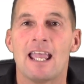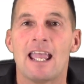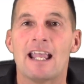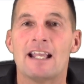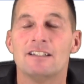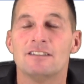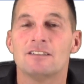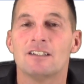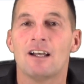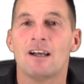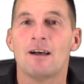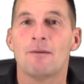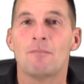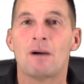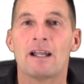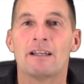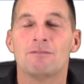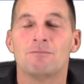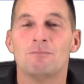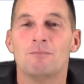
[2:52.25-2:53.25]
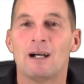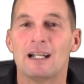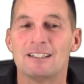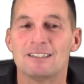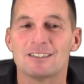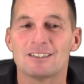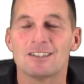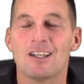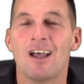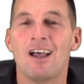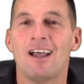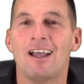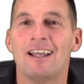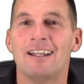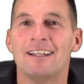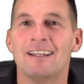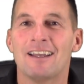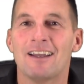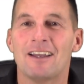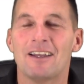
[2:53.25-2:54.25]
Is my
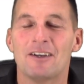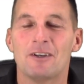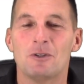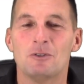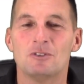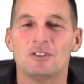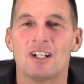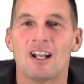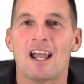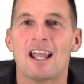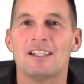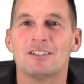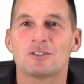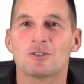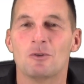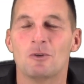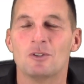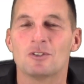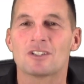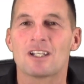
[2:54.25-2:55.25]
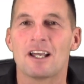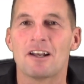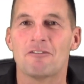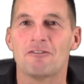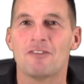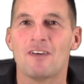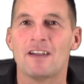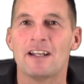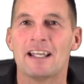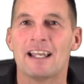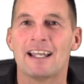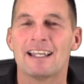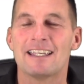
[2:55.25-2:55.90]
son, who's in high school, is kind of funny.